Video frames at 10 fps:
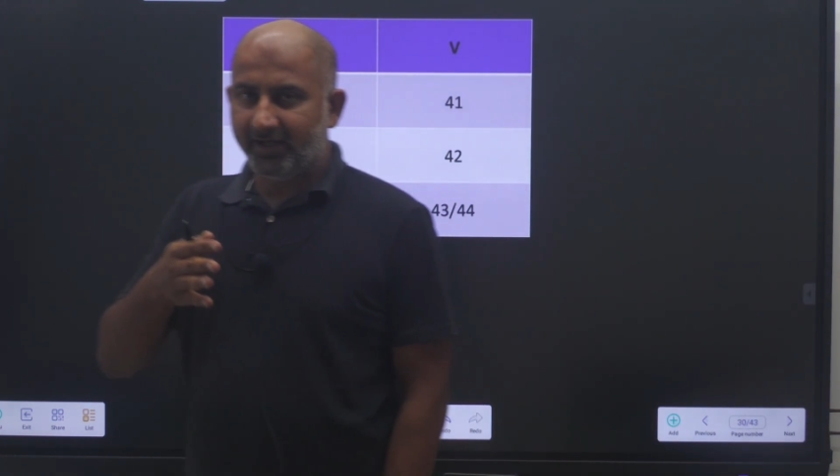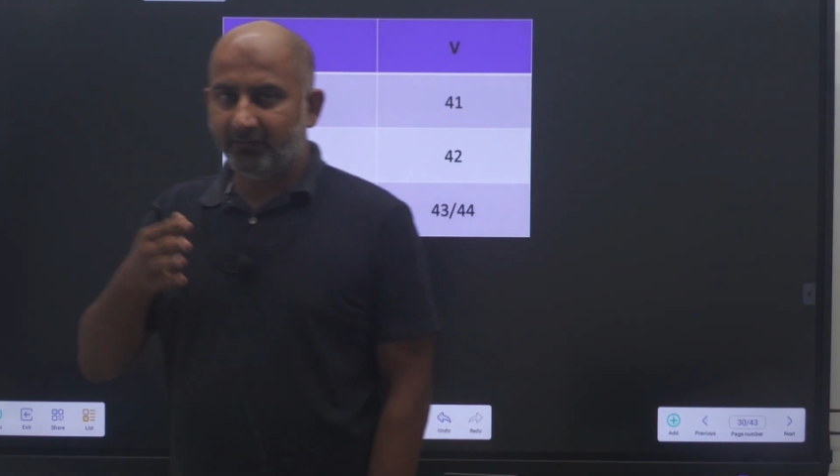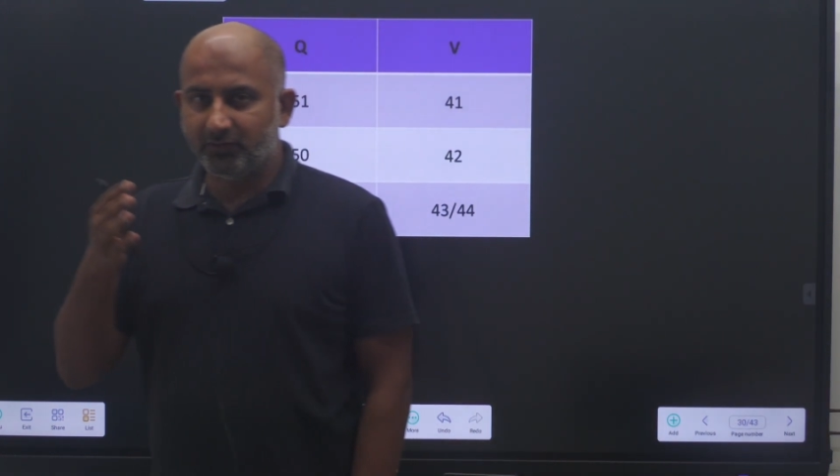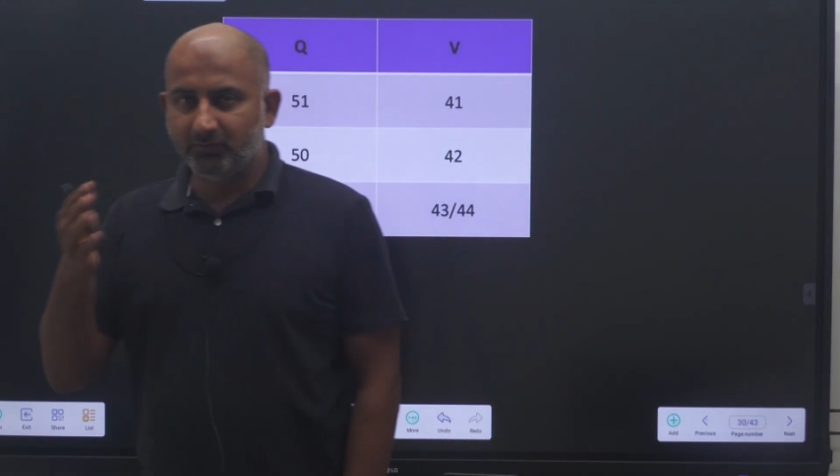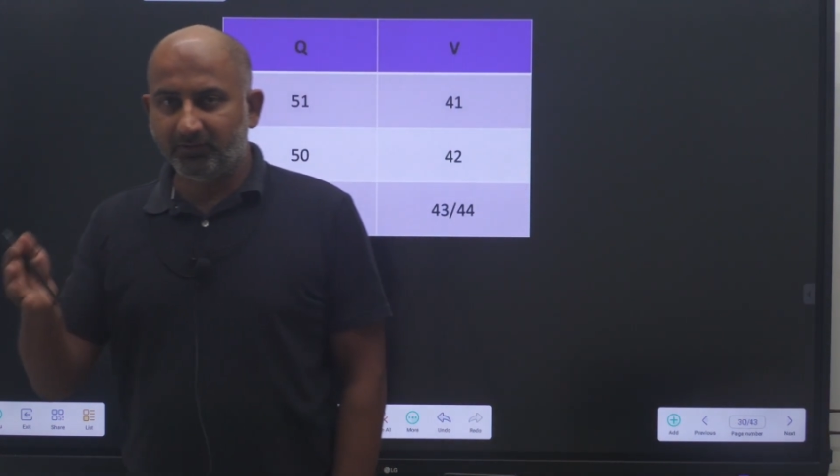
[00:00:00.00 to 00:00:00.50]

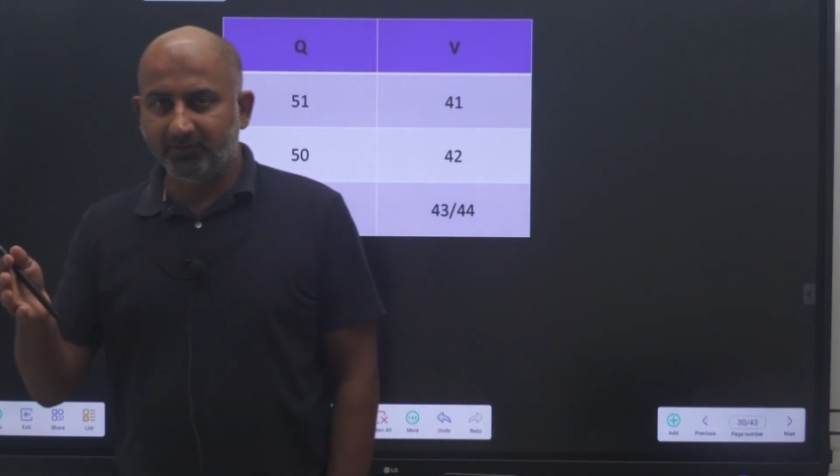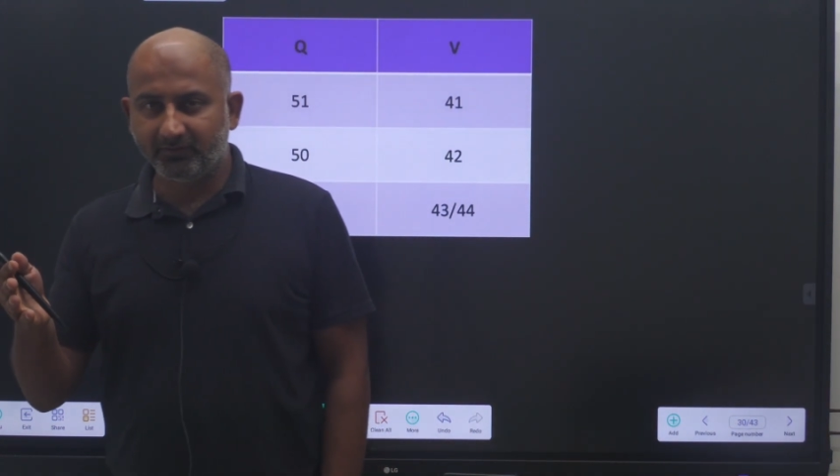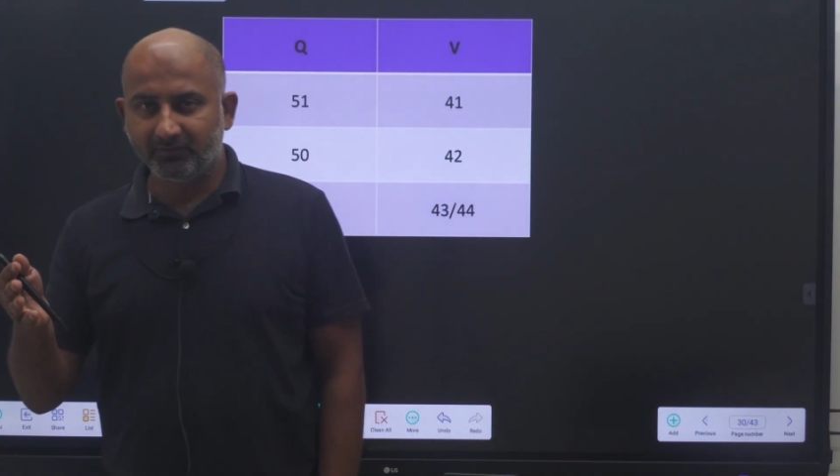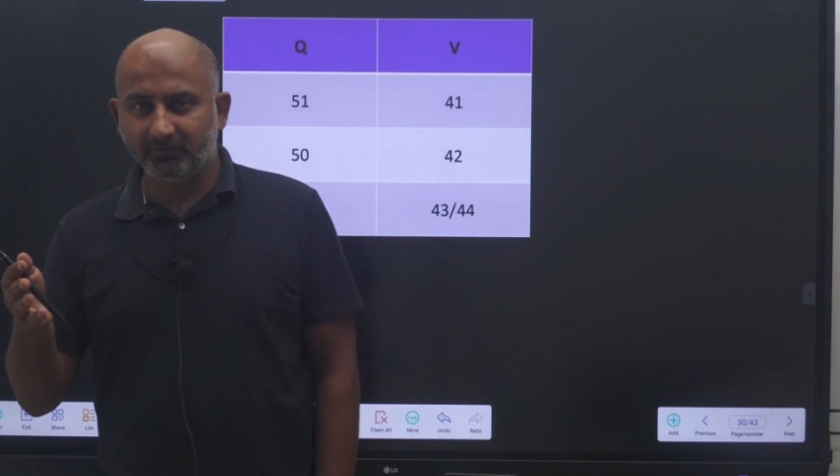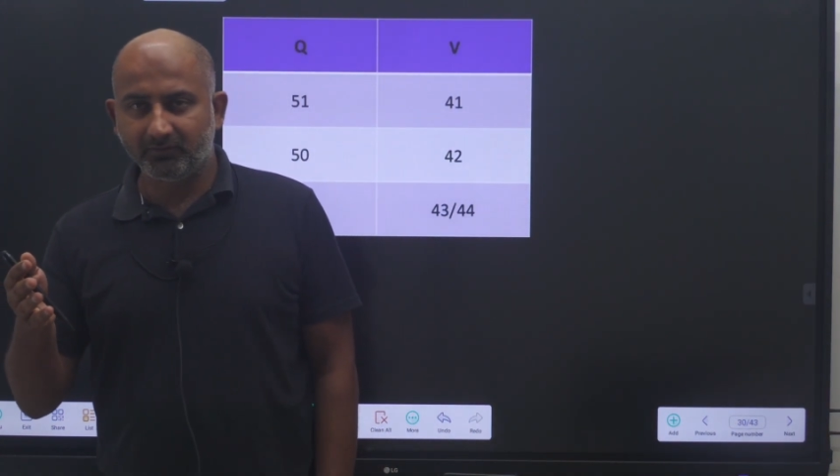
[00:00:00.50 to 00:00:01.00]
and verbal
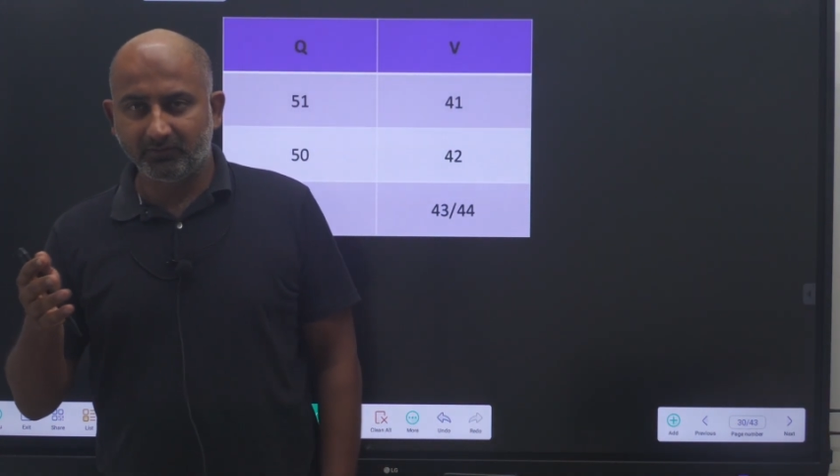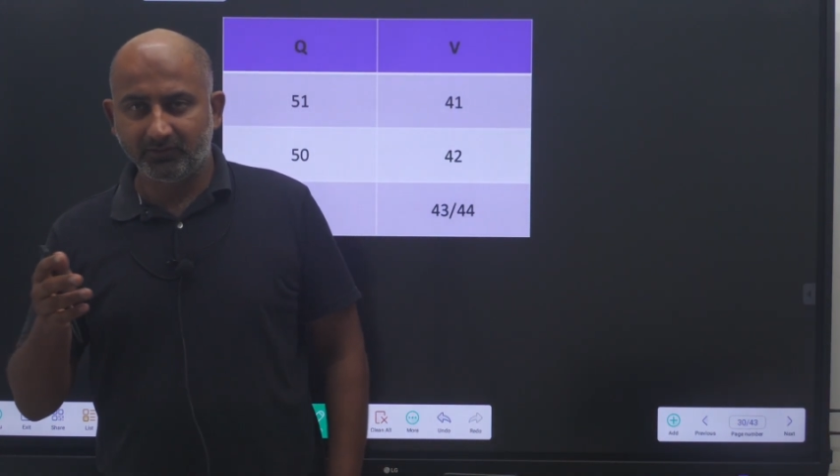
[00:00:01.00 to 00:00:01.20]
section,